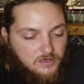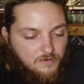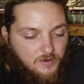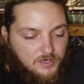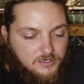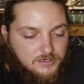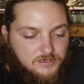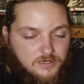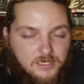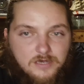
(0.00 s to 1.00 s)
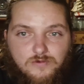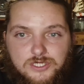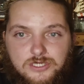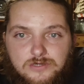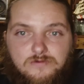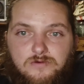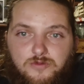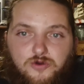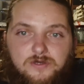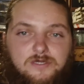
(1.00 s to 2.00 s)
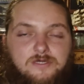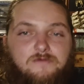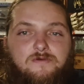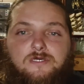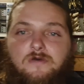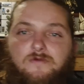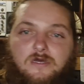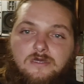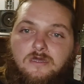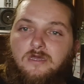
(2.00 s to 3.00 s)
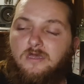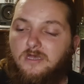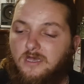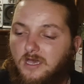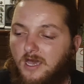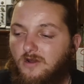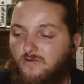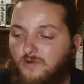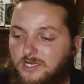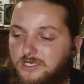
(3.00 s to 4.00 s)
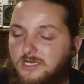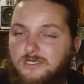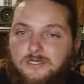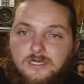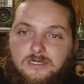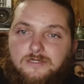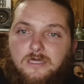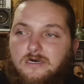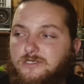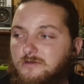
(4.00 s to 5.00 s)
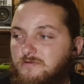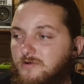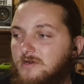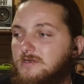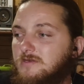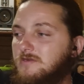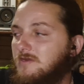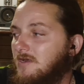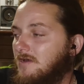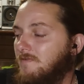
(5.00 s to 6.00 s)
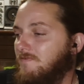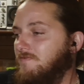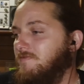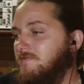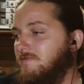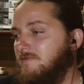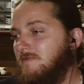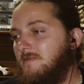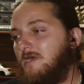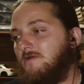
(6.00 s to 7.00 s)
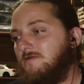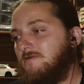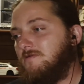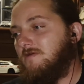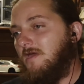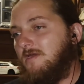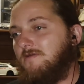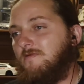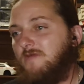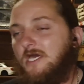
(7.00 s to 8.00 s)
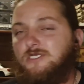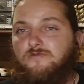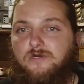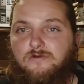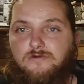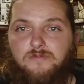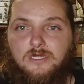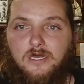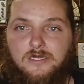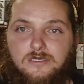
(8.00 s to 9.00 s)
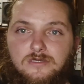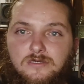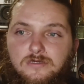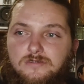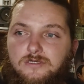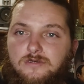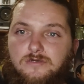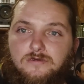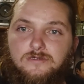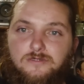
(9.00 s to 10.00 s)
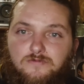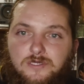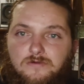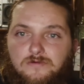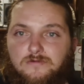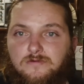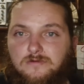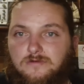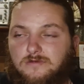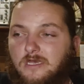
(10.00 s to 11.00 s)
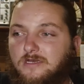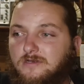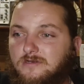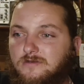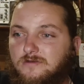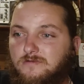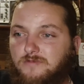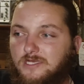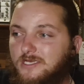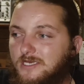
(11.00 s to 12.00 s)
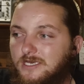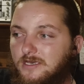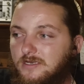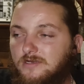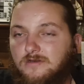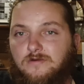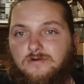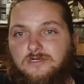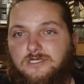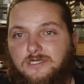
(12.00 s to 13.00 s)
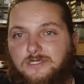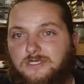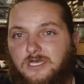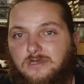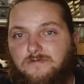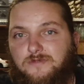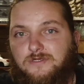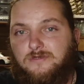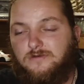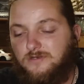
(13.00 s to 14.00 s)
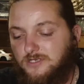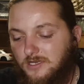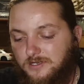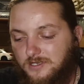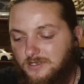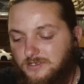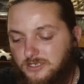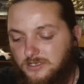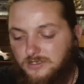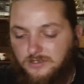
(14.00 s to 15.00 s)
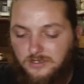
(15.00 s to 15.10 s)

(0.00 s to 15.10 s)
But like wishing you were born in a different time, and I don't wish. I just get nostalgic for it. Like I can imagine what it would be like to be like Billy the Kid or Jesse James or John Dillinger,